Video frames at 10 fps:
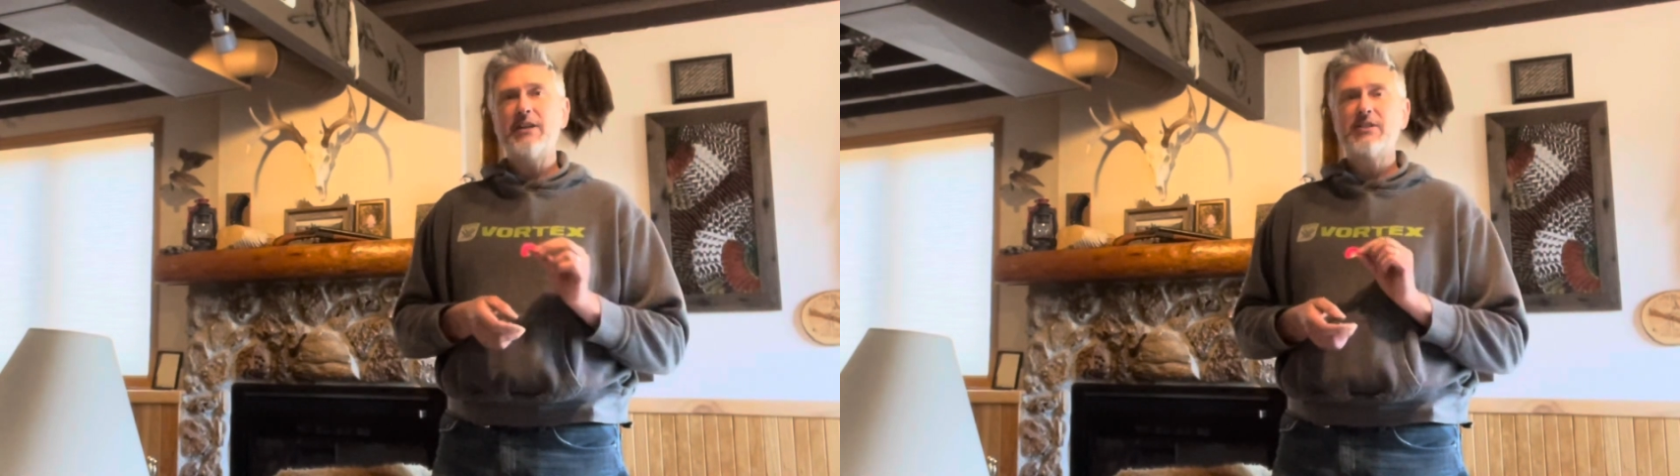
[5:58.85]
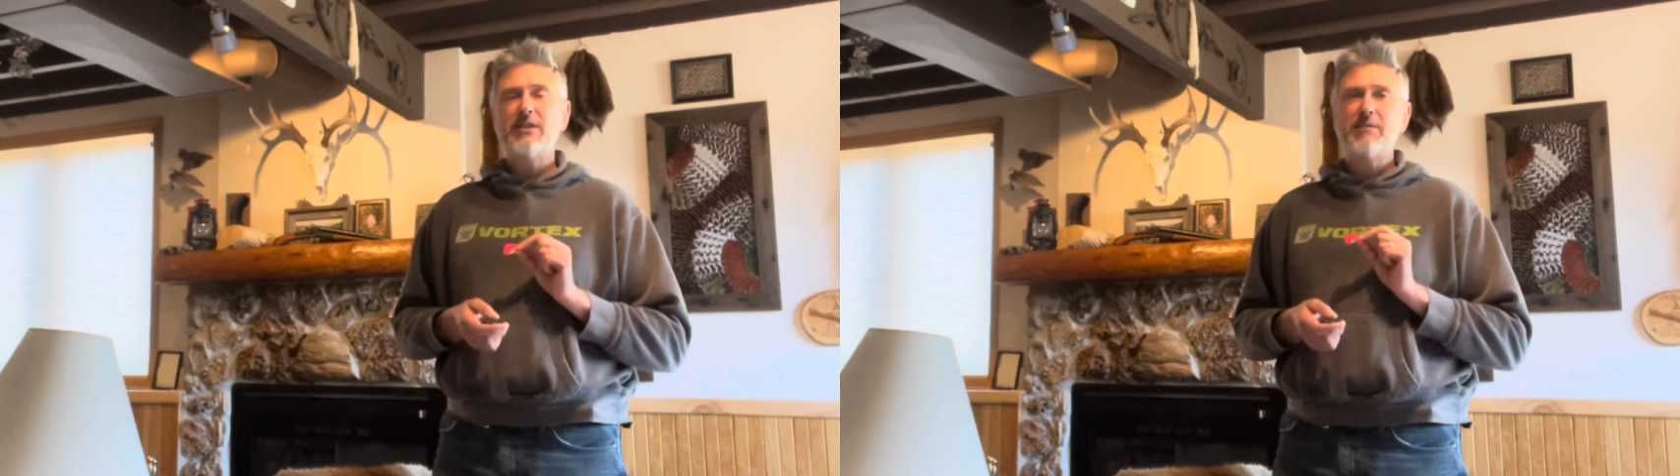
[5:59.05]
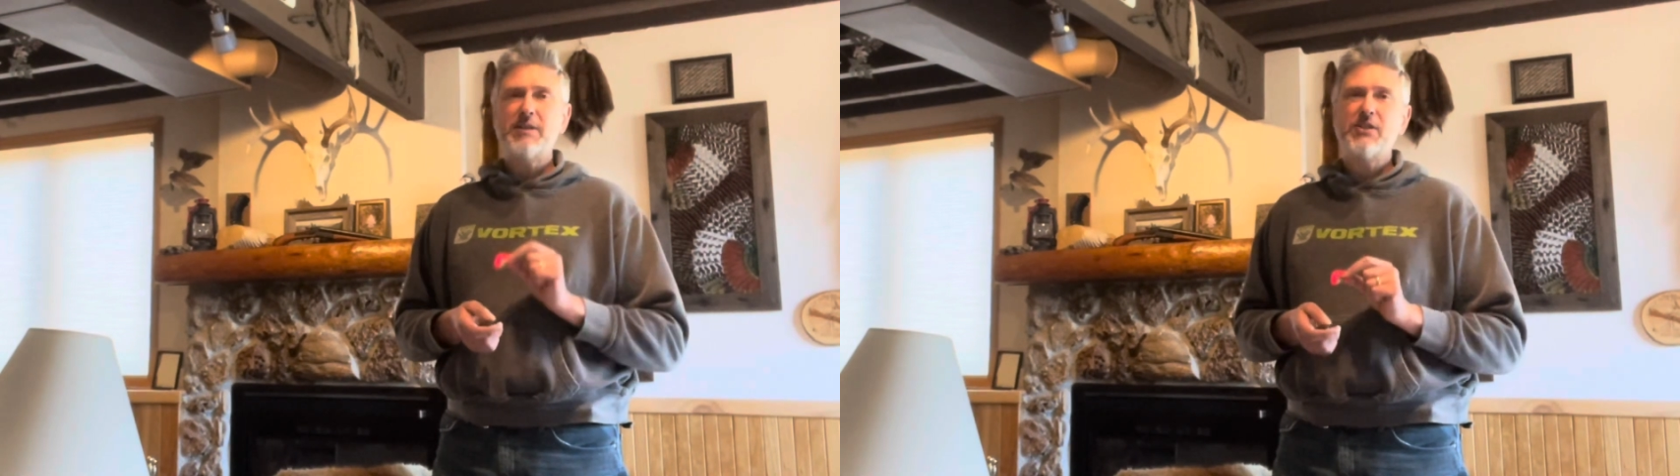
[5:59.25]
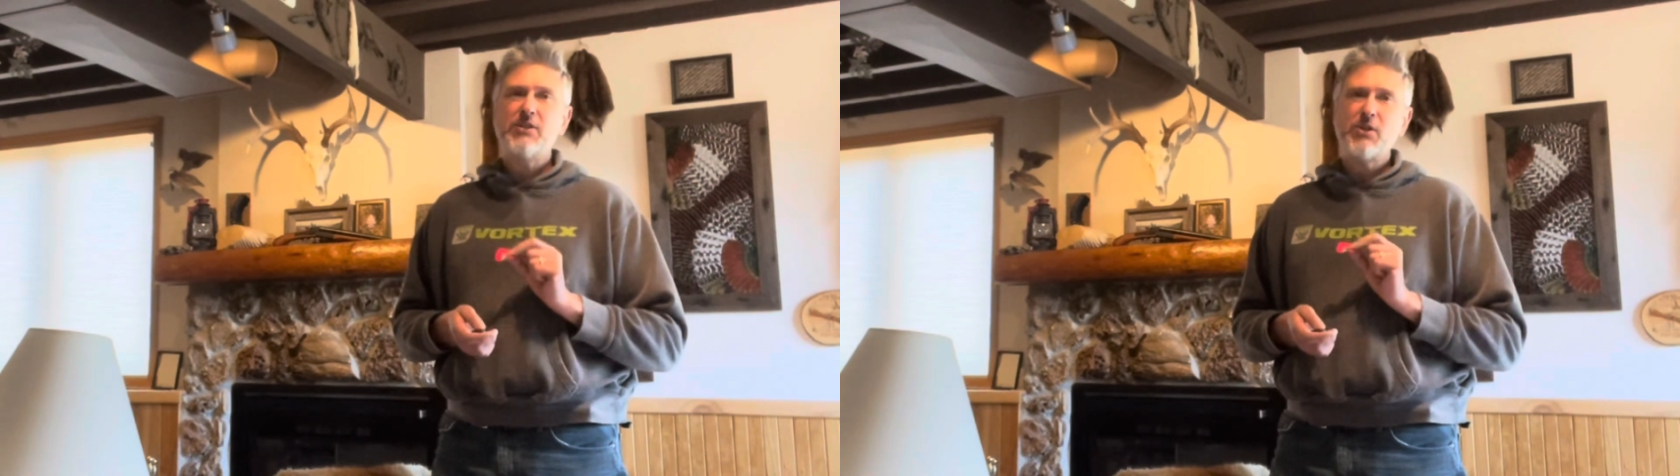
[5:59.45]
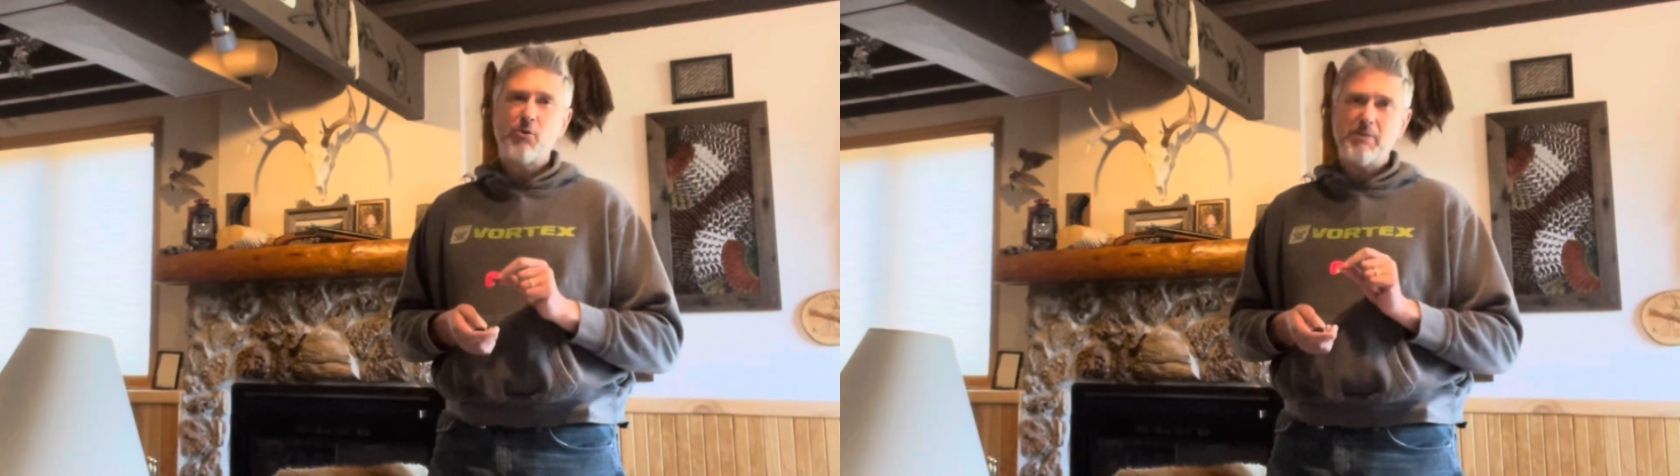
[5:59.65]
is going to be
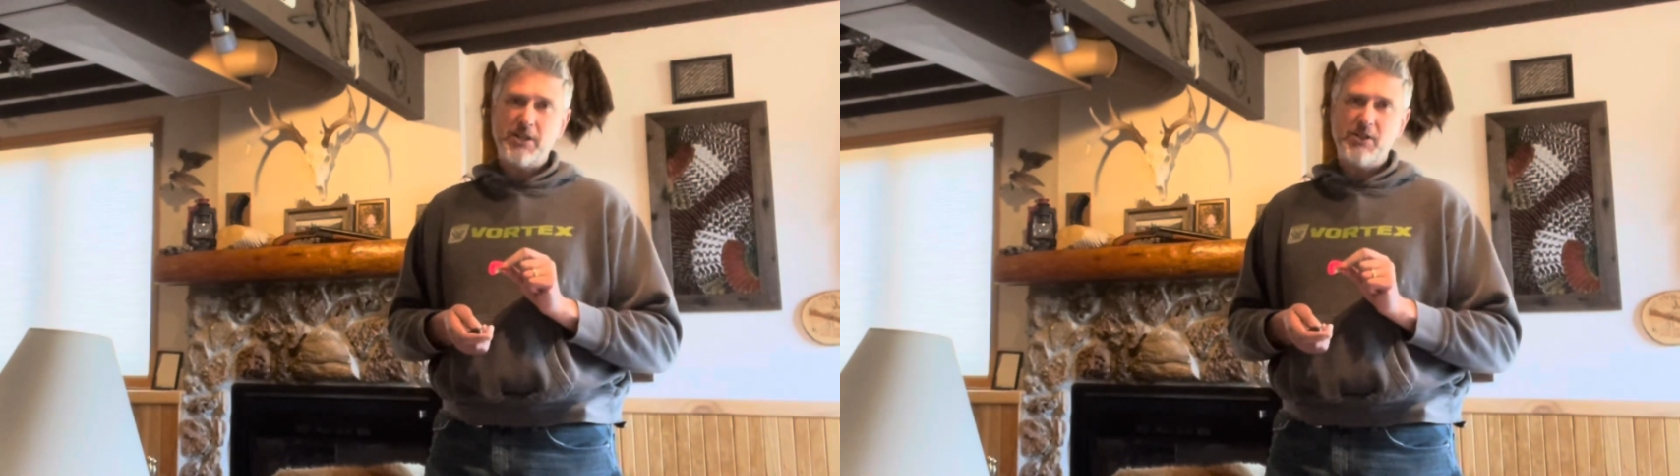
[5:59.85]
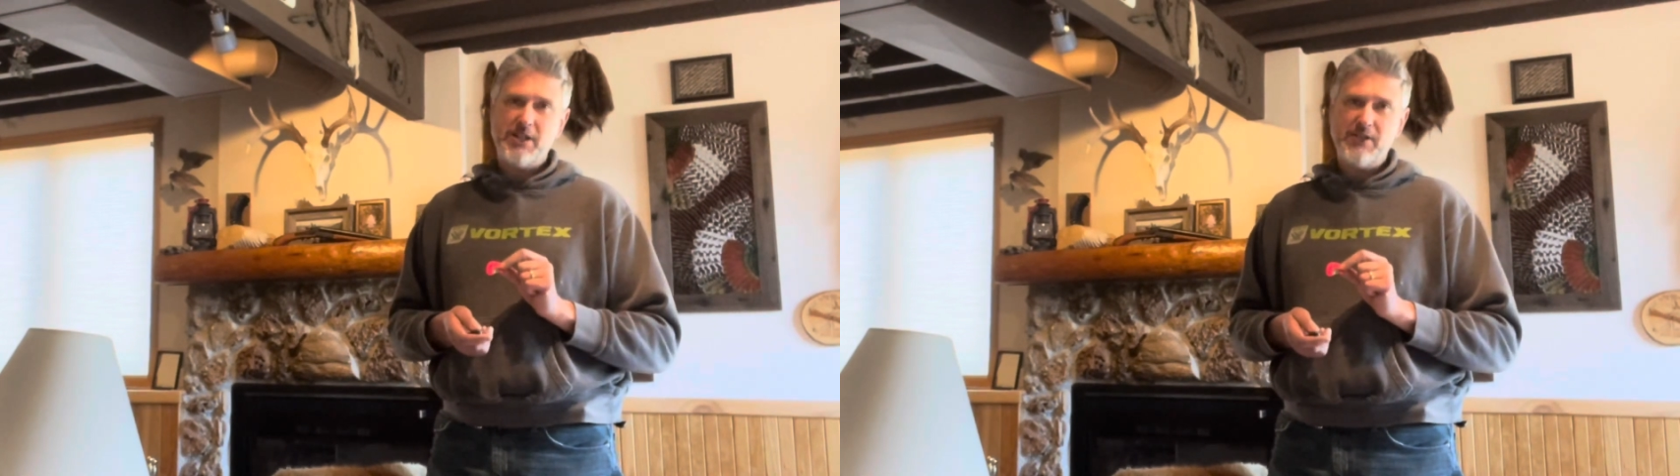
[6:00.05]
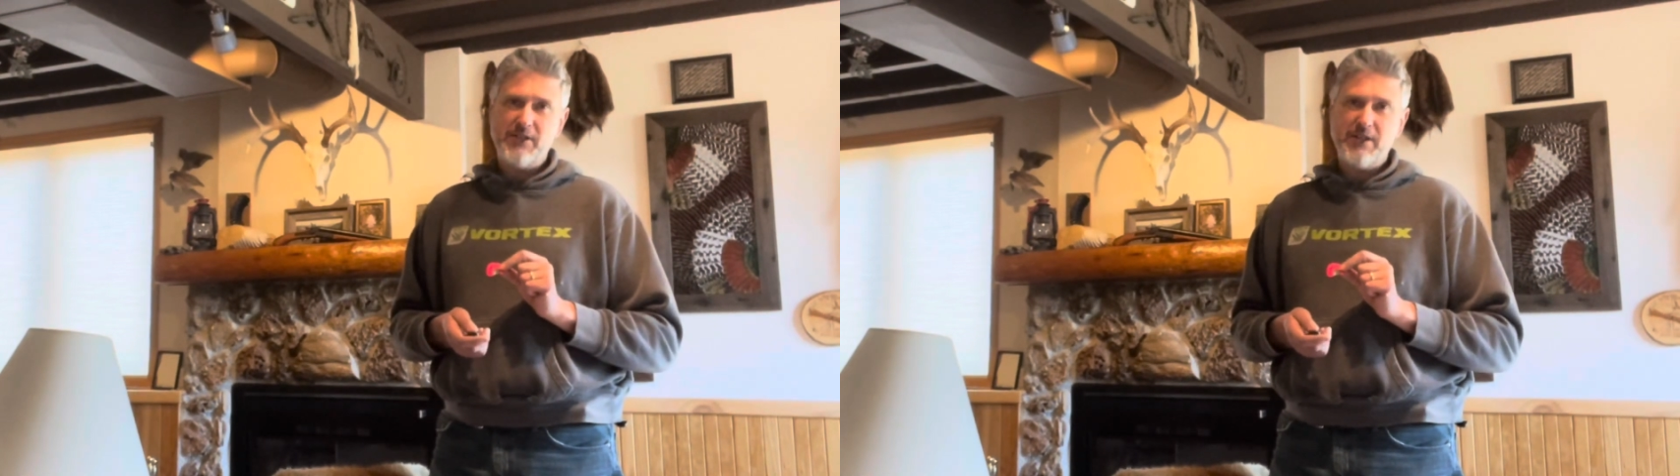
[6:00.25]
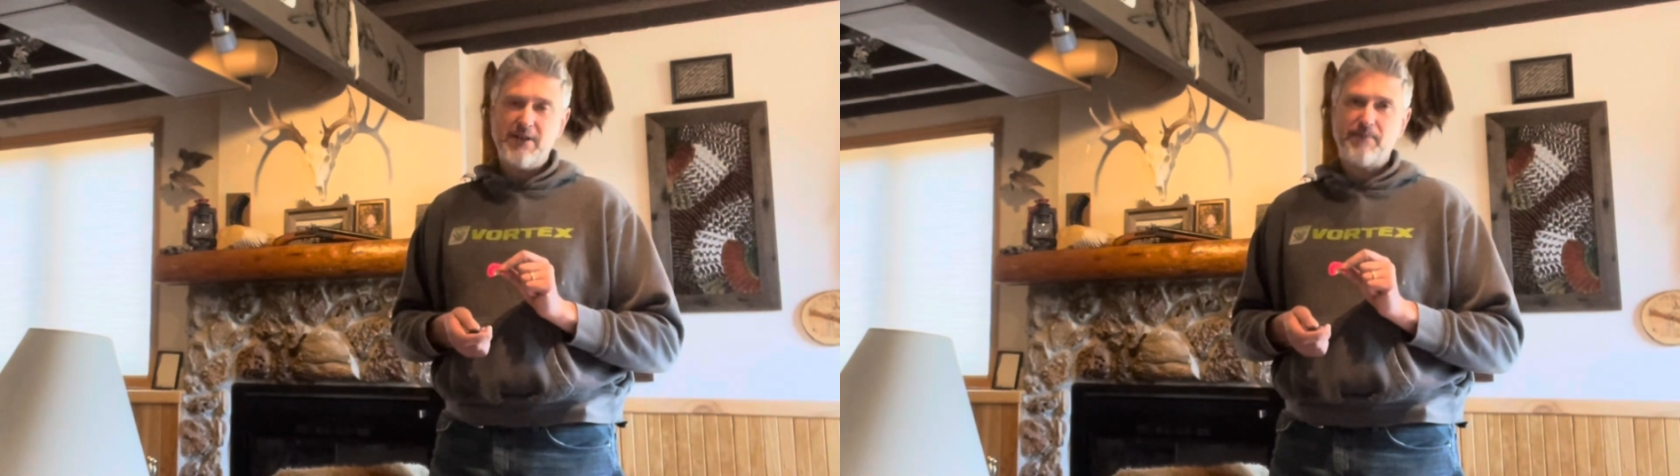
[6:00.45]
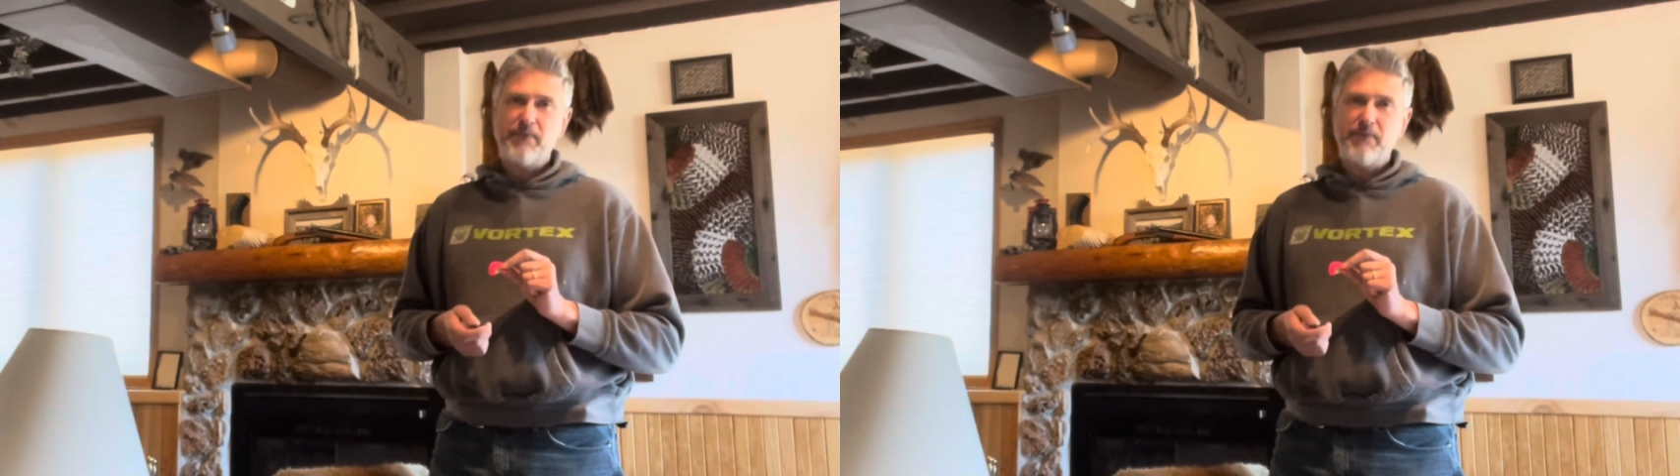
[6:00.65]
so much easier.